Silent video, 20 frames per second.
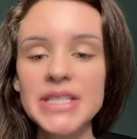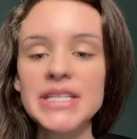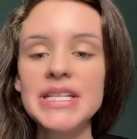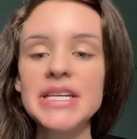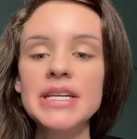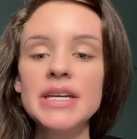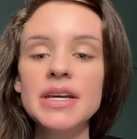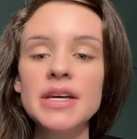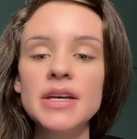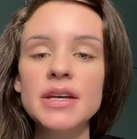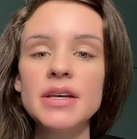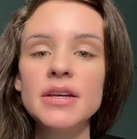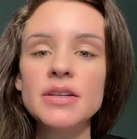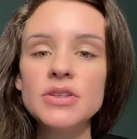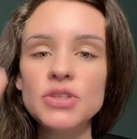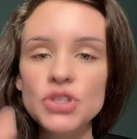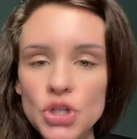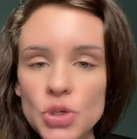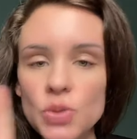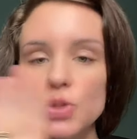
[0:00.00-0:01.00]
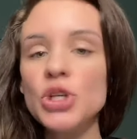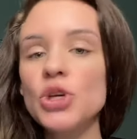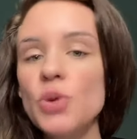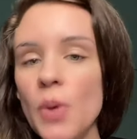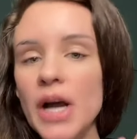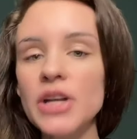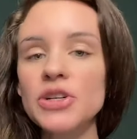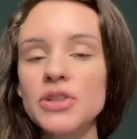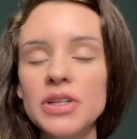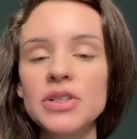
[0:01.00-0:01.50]
20 to
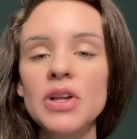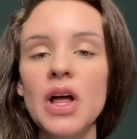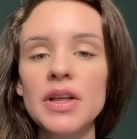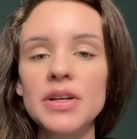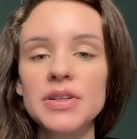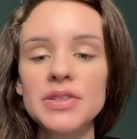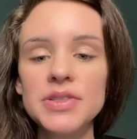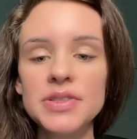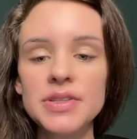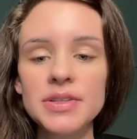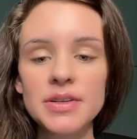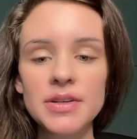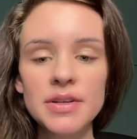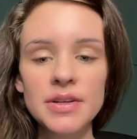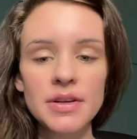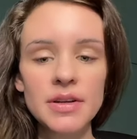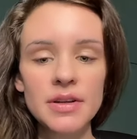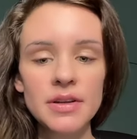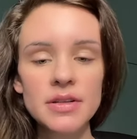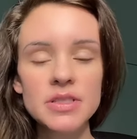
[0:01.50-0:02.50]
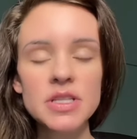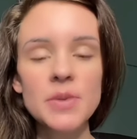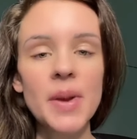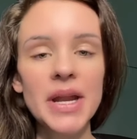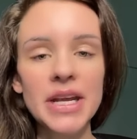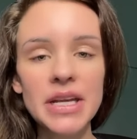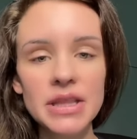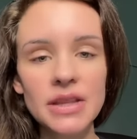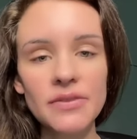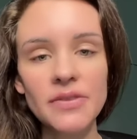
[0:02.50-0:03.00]
$200
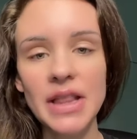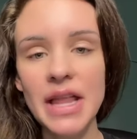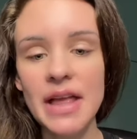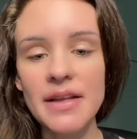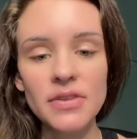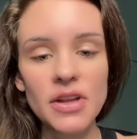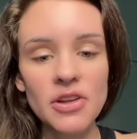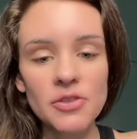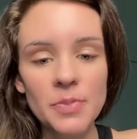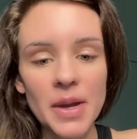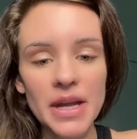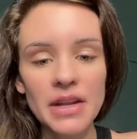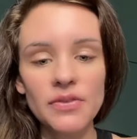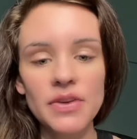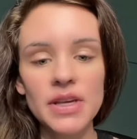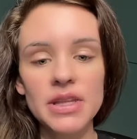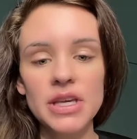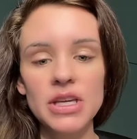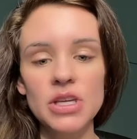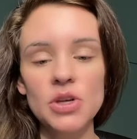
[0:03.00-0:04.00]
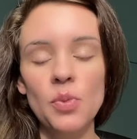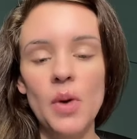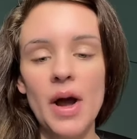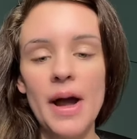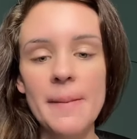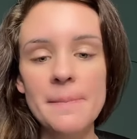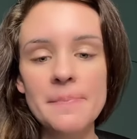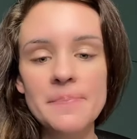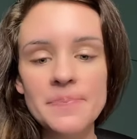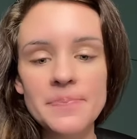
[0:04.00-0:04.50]
depending the level of benefit that you
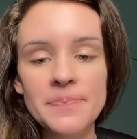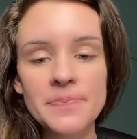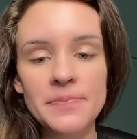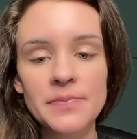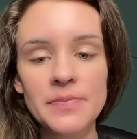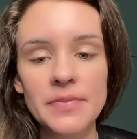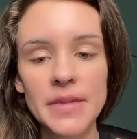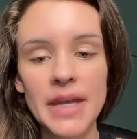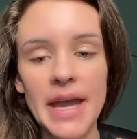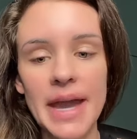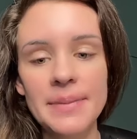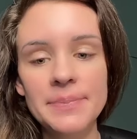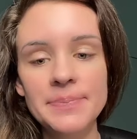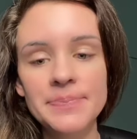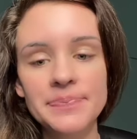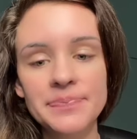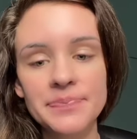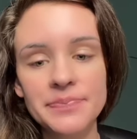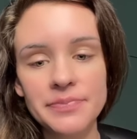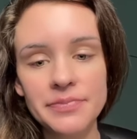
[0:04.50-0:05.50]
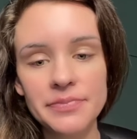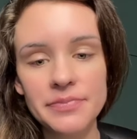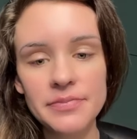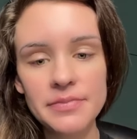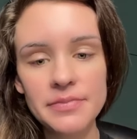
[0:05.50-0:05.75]
want. Okay?